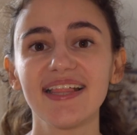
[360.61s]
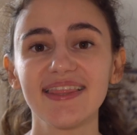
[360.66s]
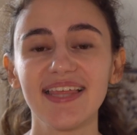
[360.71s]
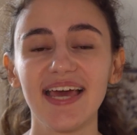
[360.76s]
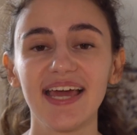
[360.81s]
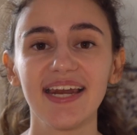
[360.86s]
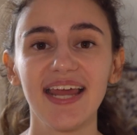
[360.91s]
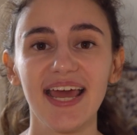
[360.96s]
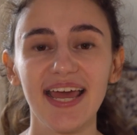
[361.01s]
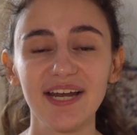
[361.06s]

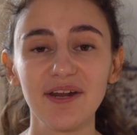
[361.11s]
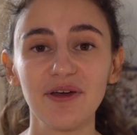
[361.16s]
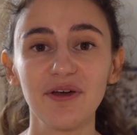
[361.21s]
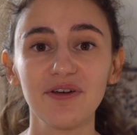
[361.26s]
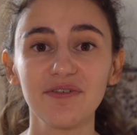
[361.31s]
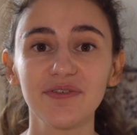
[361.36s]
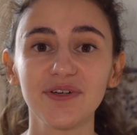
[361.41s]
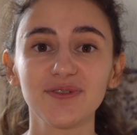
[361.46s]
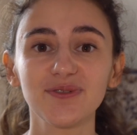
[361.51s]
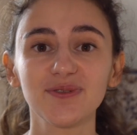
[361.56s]
then head
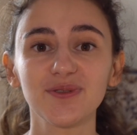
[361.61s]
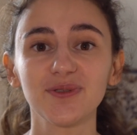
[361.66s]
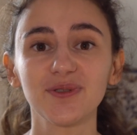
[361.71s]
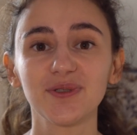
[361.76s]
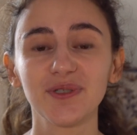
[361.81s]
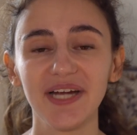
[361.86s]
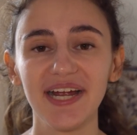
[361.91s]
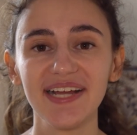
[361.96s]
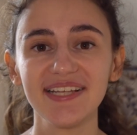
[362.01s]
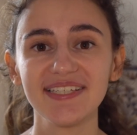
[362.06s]
over to
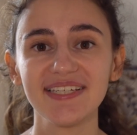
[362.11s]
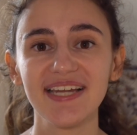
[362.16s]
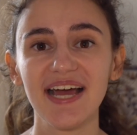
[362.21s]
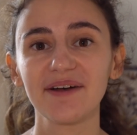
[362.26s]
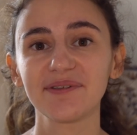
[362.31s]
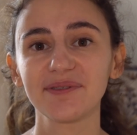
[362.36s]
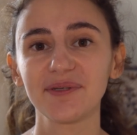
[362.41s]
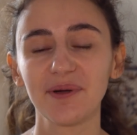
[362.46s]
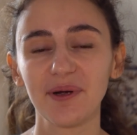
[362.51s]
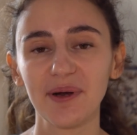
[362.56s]

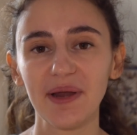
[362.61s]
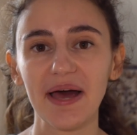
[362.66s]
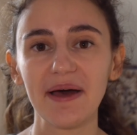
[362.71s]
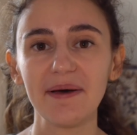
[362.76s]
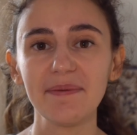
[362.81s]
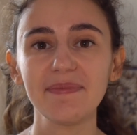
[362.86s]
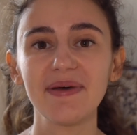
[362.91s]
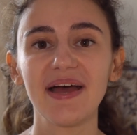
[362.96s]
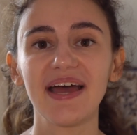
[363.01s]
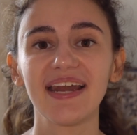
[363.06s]

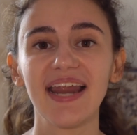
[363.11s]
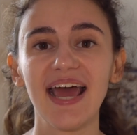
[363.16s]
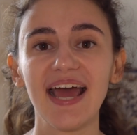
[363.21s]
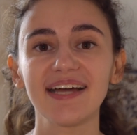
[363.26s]
creatornow.club and